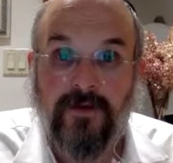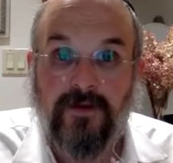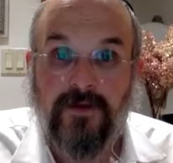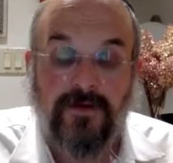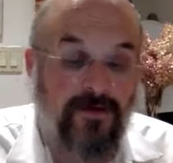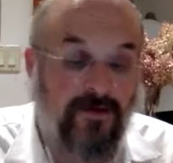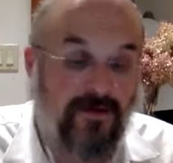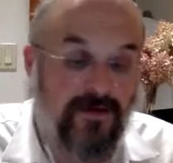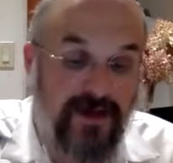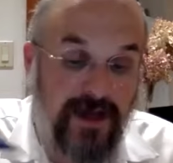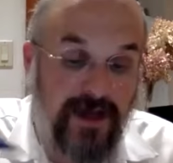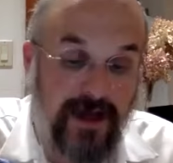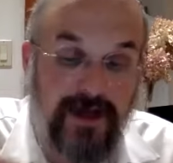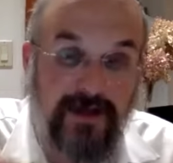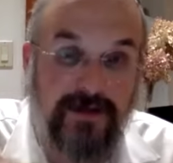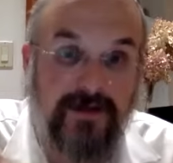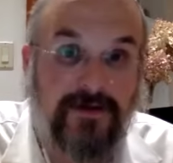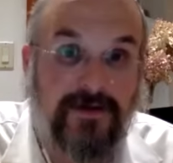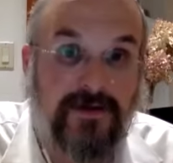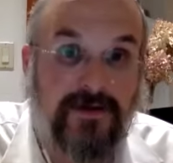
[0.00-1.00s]
So
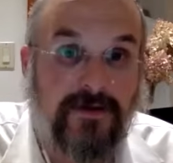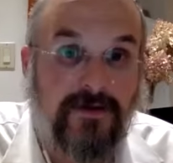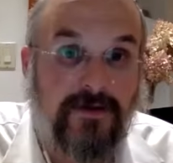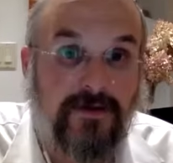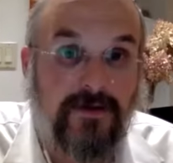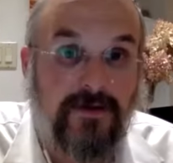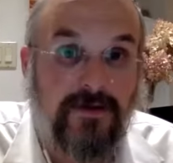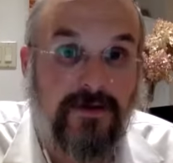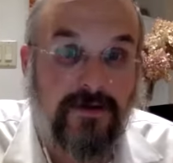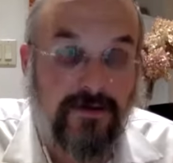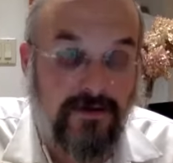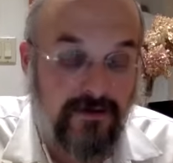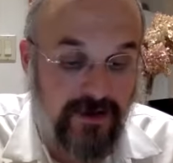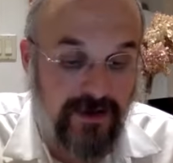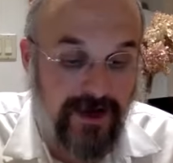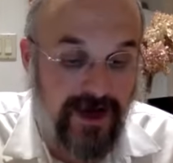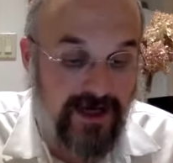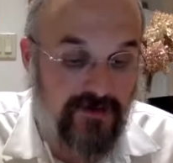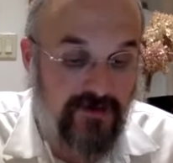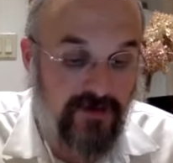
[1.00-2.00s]
says the
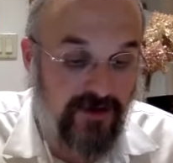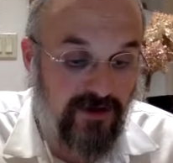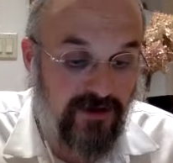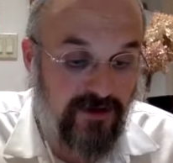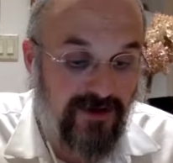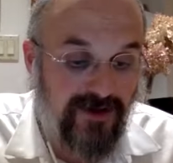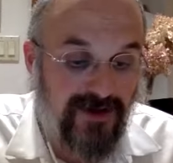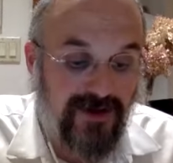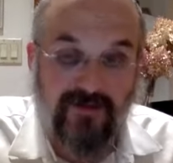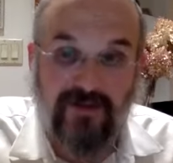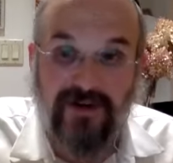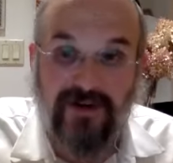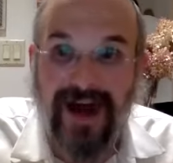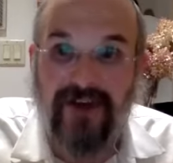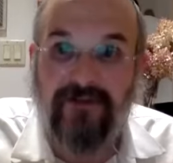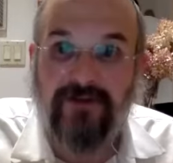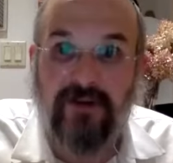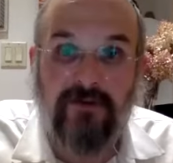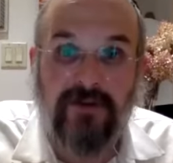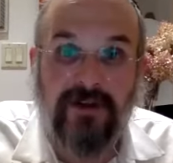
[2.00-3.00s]
Rashba, the
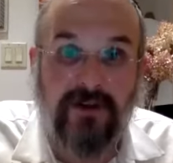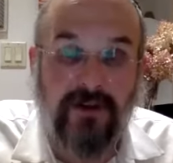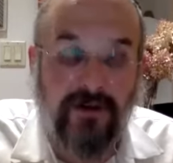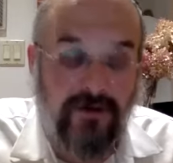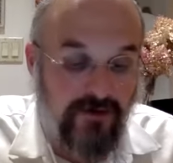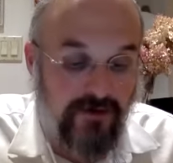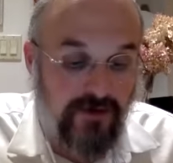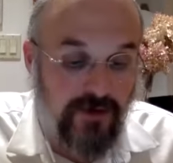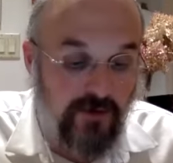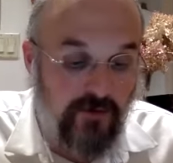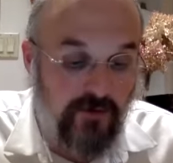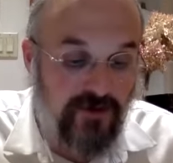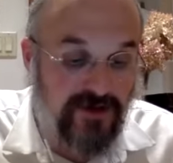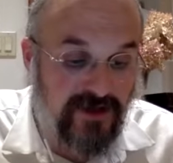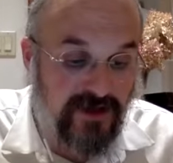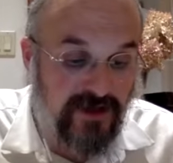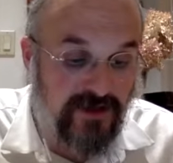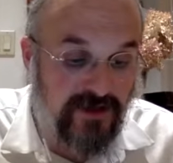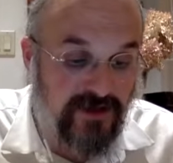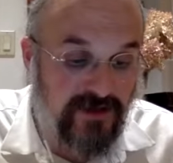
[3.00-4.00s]
nafkamina, the difference
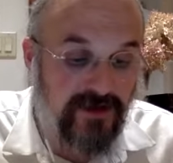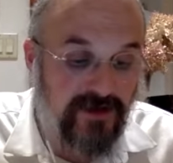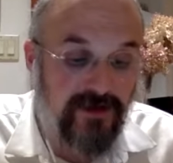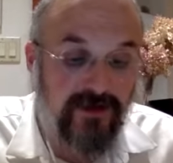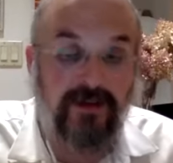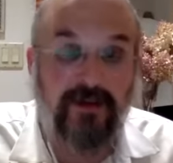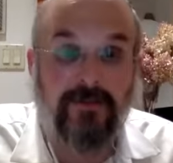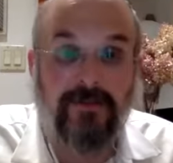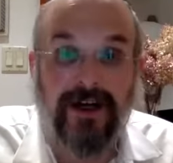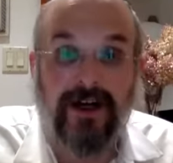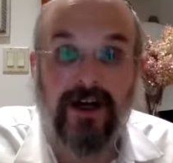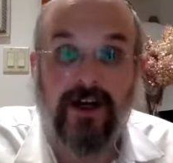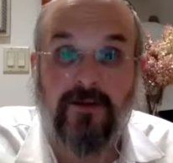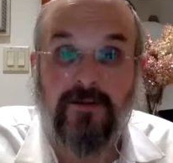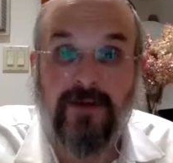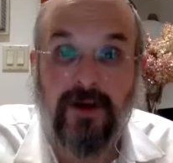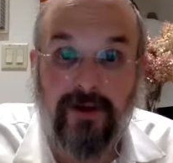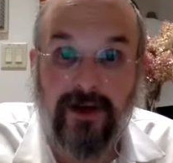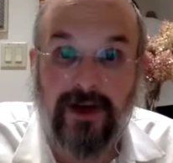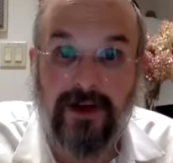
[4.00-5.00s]
is,
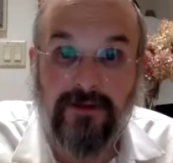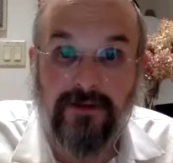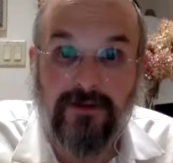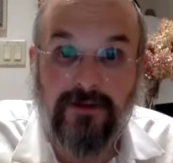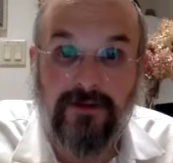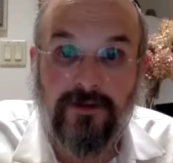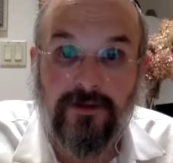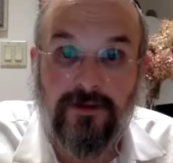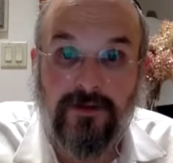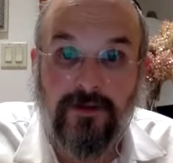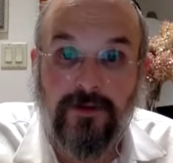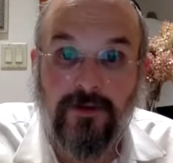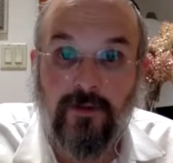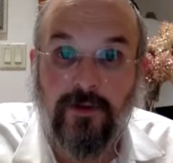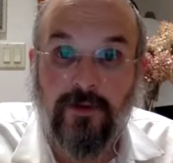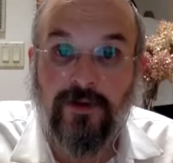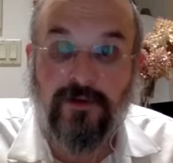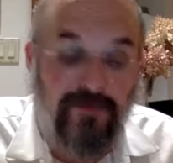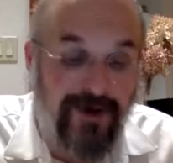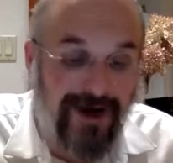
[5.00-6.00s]

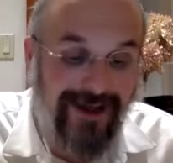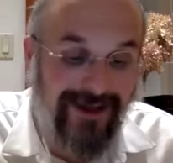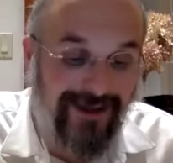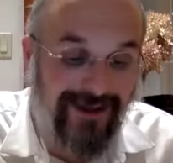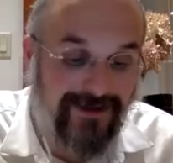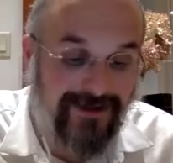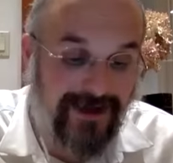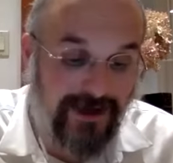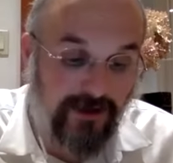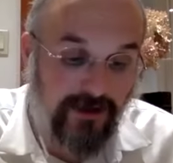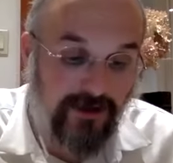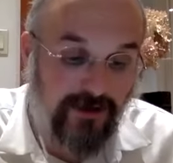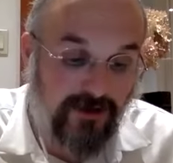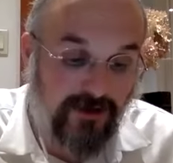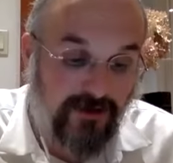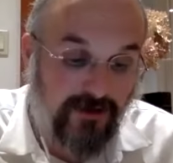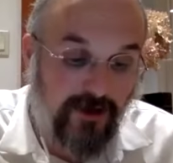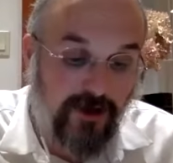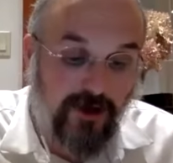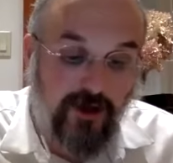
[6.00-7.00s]
when you're buying and selling,
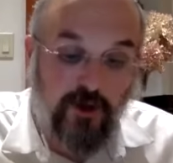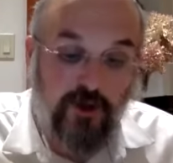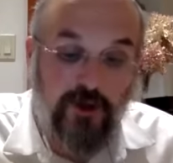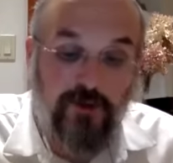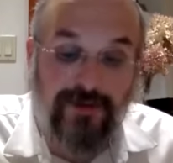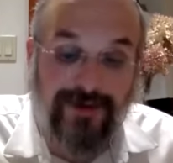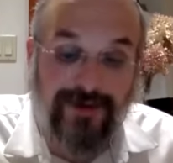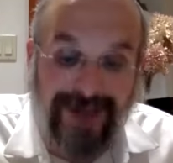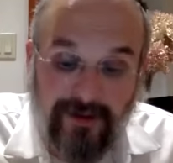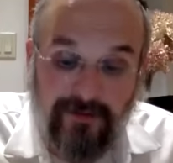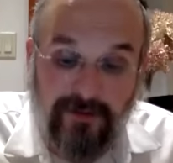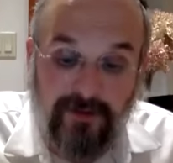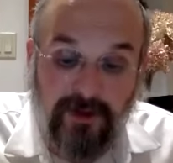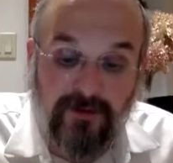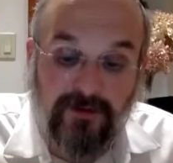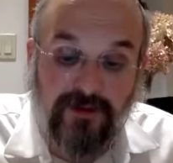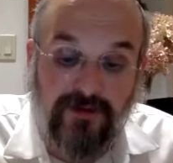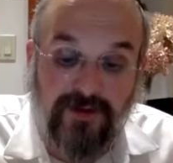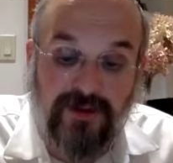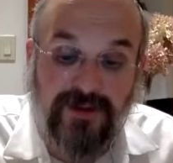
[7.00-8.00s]

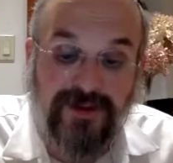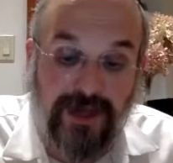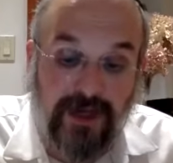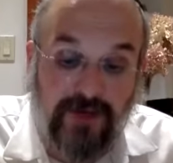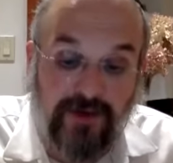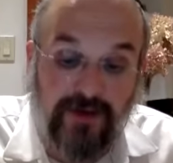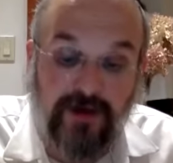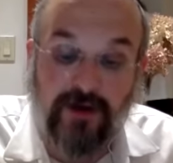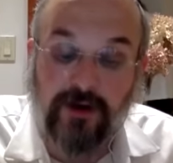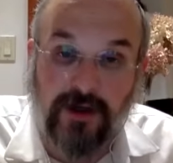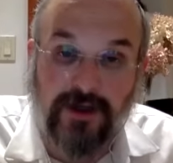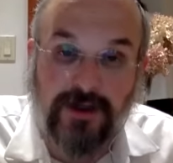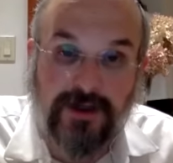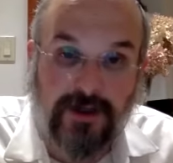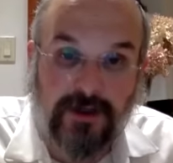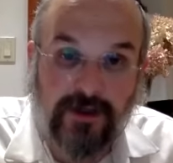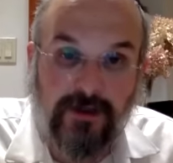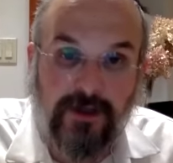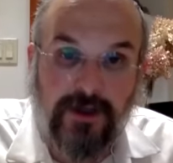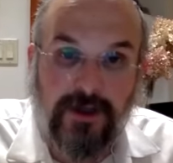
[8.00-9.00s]
if
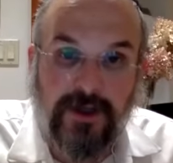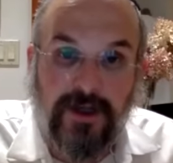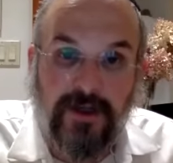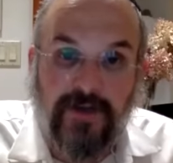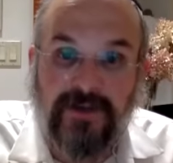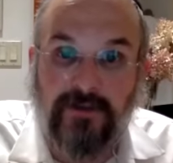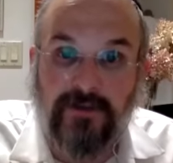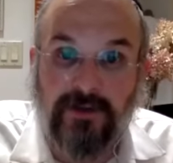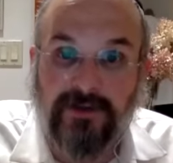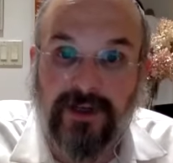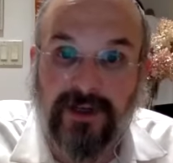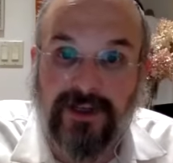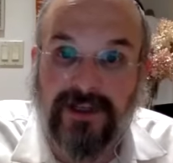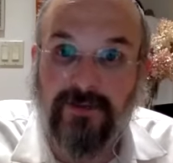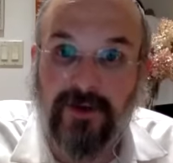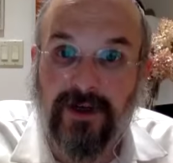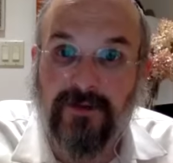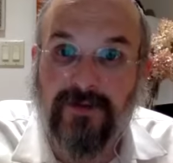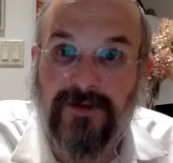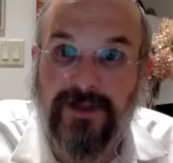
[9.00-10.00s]
someone takes
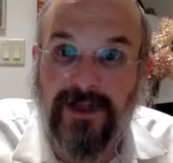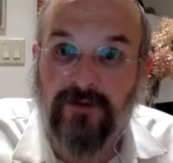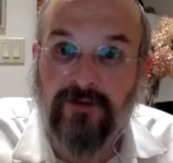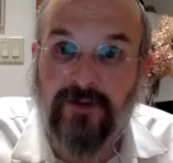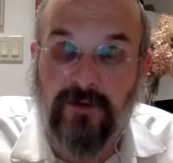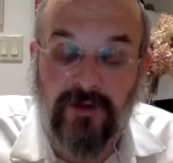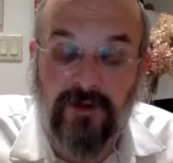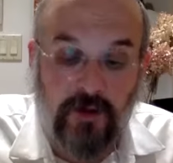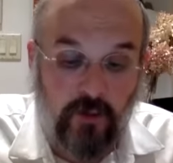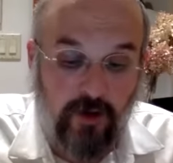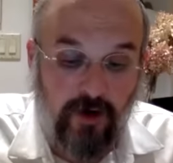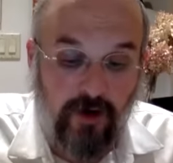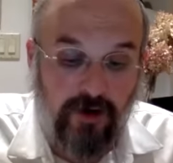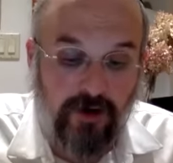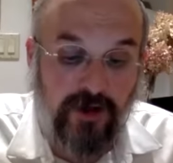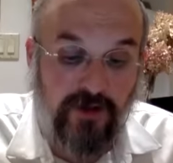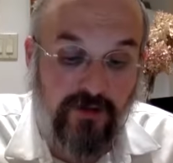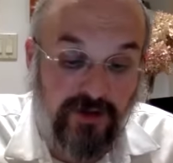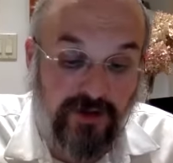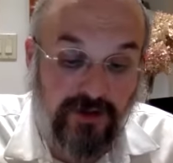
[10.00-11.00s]
upon himself to build a wall,
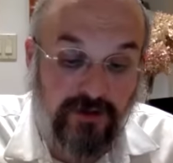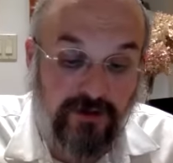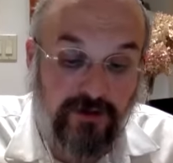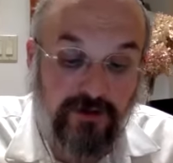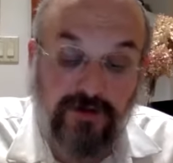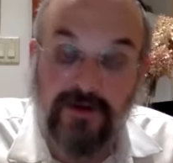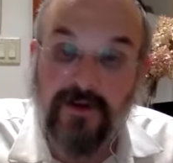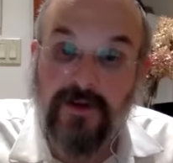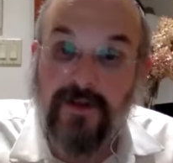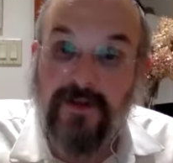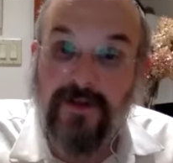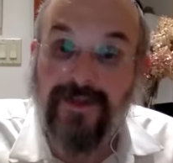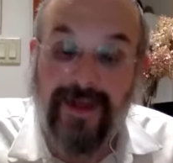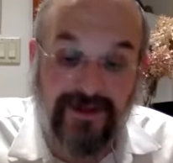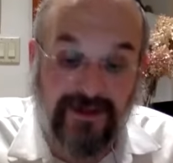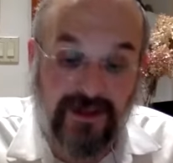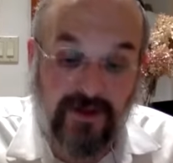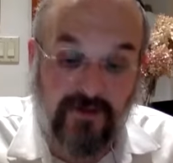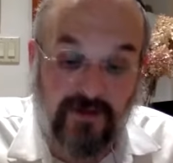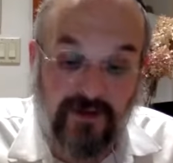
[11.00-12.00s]
gvil,
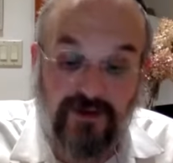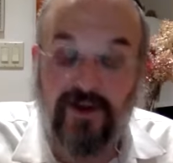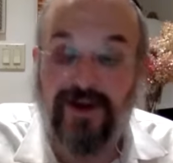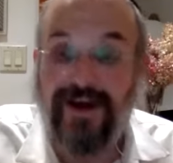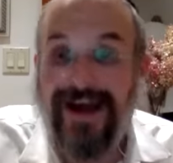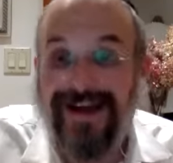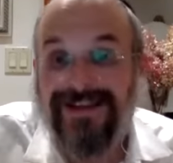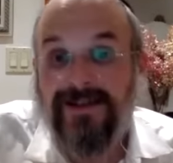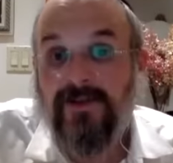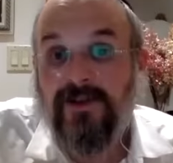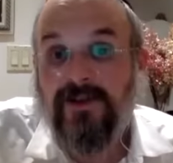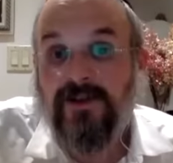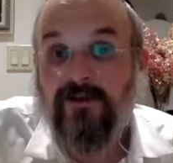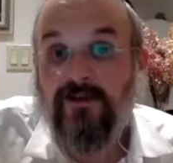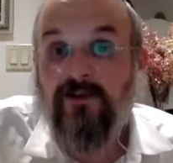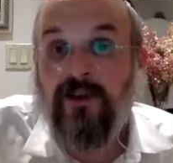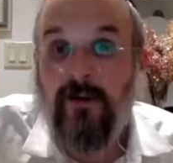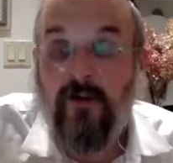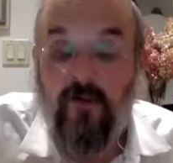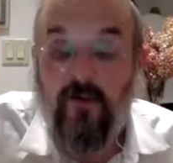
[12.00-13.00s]
that's a gvil, that has to be a certain
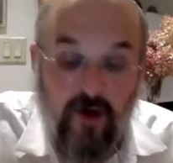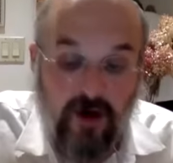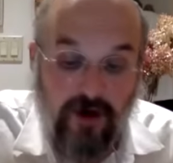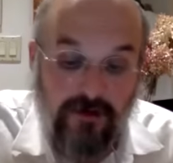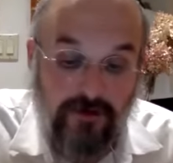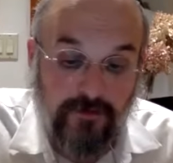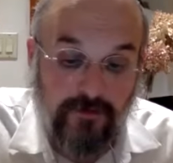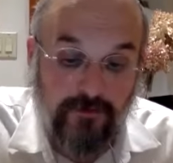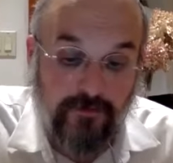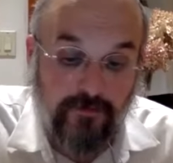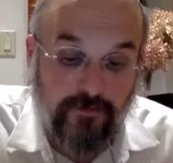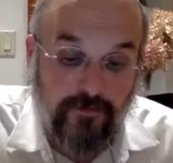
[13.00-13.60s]
type of wall.